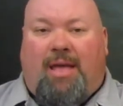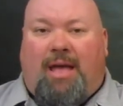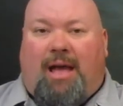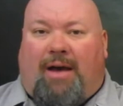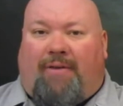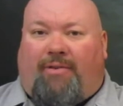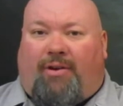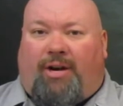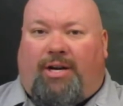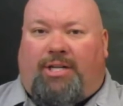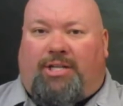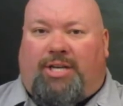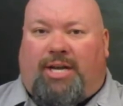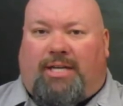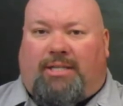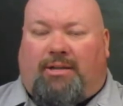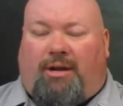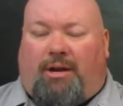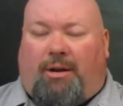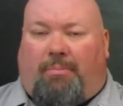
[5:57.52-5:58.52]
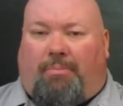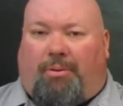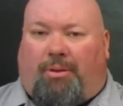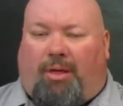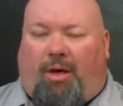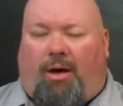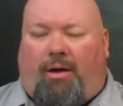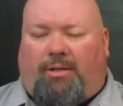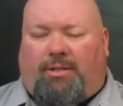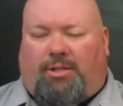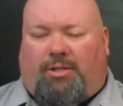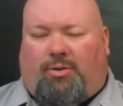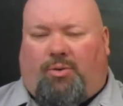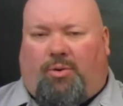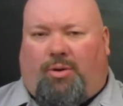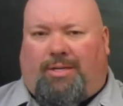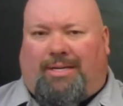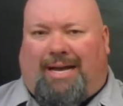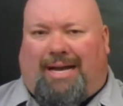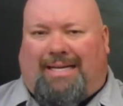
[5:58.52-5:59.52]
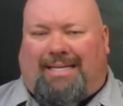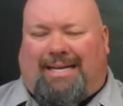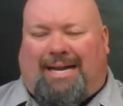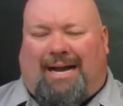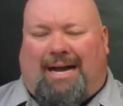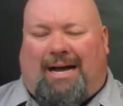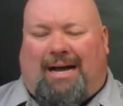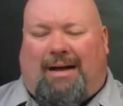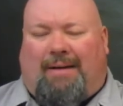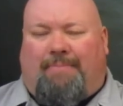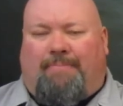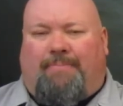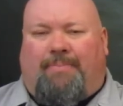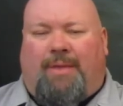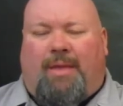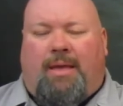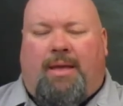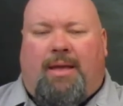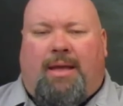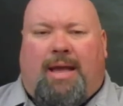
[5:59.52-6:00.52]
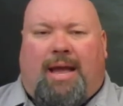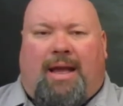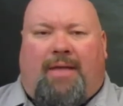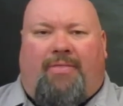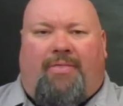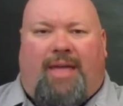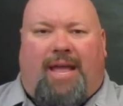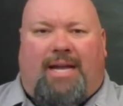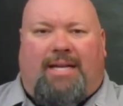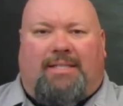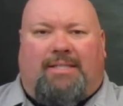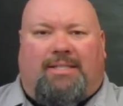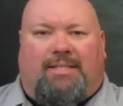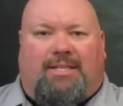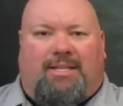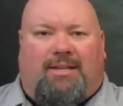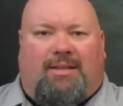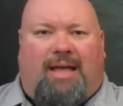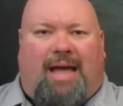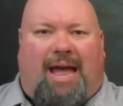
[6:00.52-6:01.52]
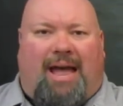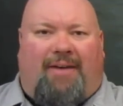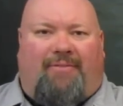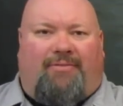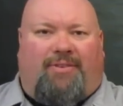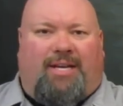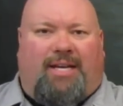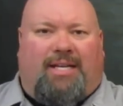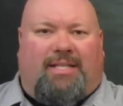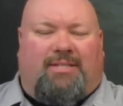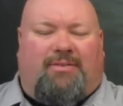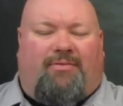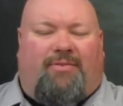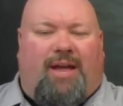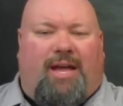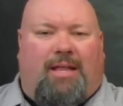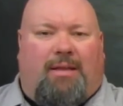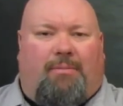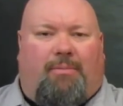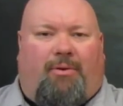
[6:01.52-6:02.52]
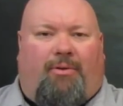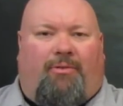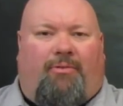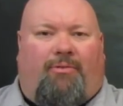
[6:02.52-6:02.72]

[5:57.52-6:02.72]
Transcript: I've already checked on applausestore.com, and they still have tickets available